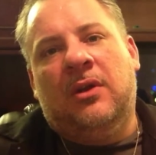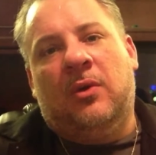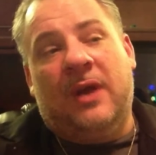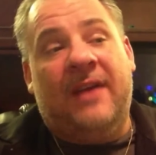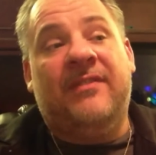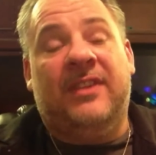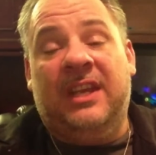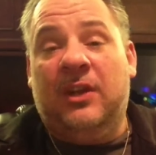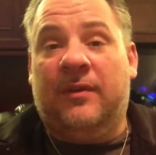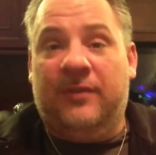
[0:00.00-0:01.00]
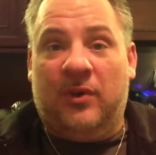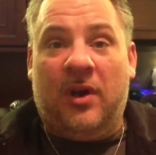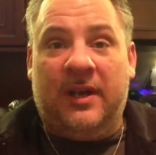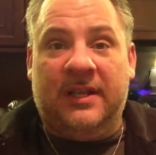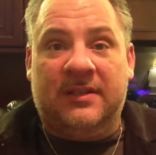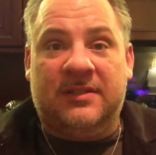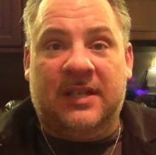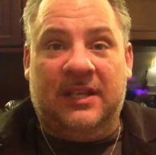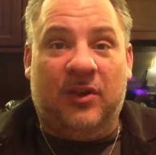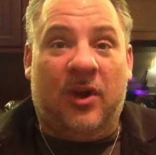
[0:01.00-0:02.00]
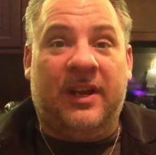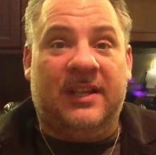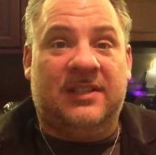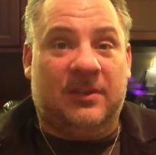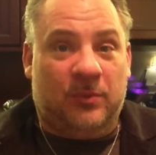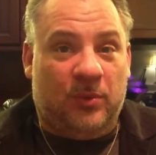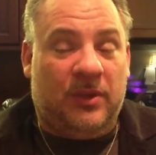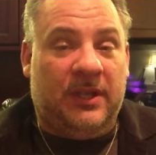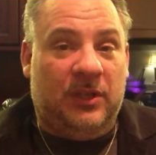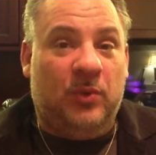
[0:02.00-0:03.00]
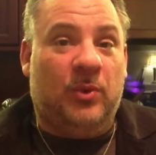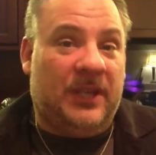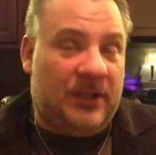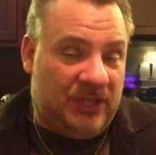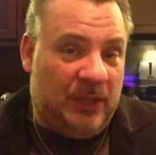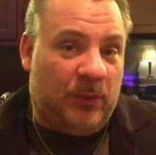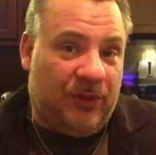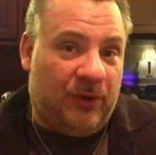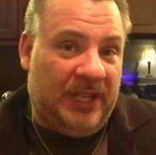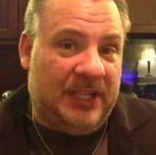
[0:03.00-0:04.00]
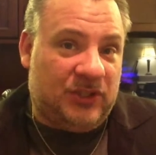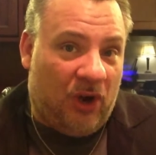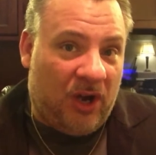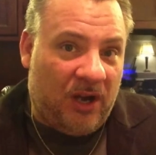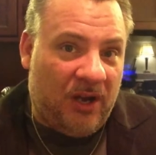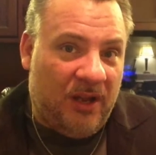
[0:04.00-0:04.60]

or have the ear of your audience and your audience you really understand what their needs are.